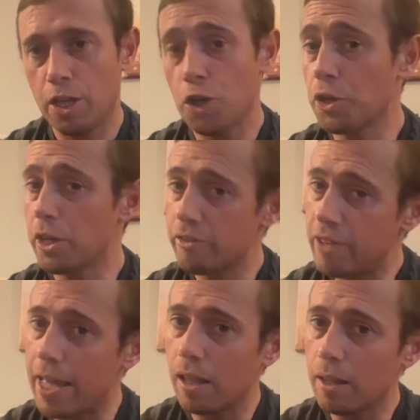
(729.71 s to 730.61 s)
You're going to
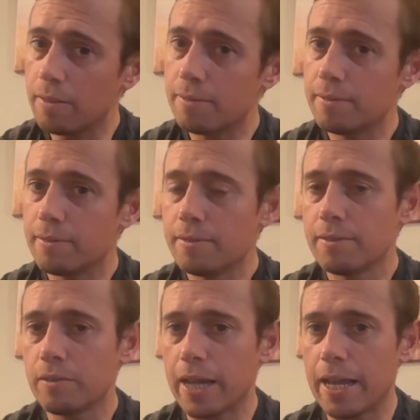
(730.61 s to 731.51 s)
fail,
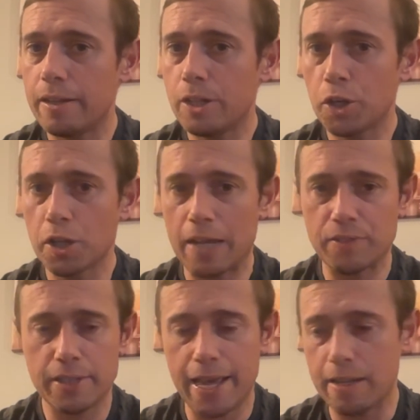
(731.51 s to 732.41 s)
right? You're going to have to
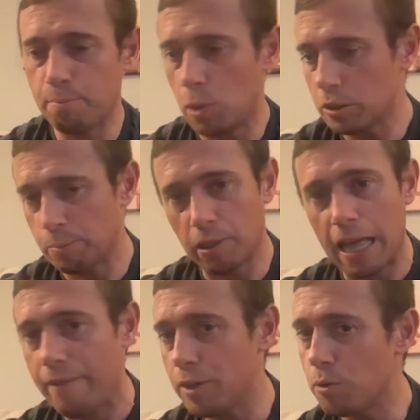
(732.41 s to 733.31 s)
take multiple
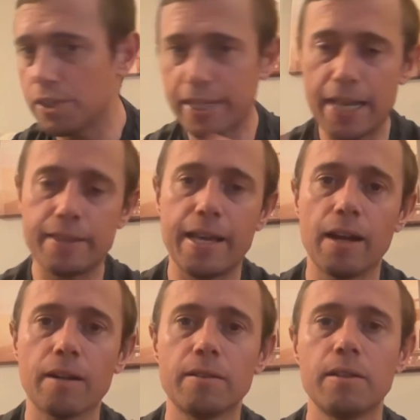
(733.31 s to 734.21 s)
avenues to get
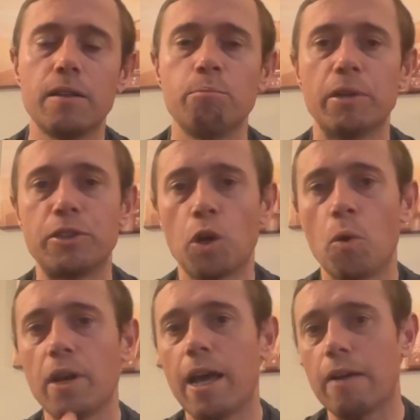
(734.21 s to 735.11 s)
there, but
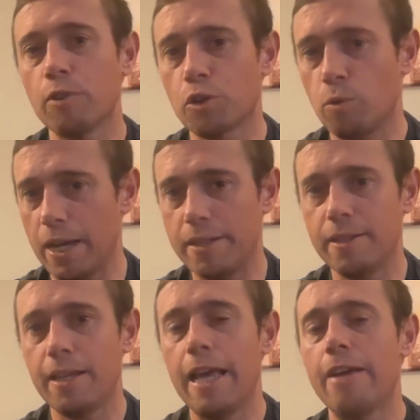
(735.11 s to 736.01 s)
don't ever quit.
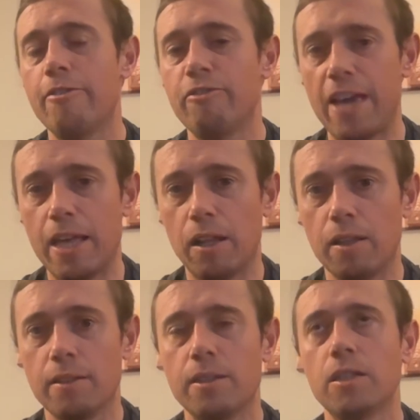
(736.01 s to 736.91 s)
Fail,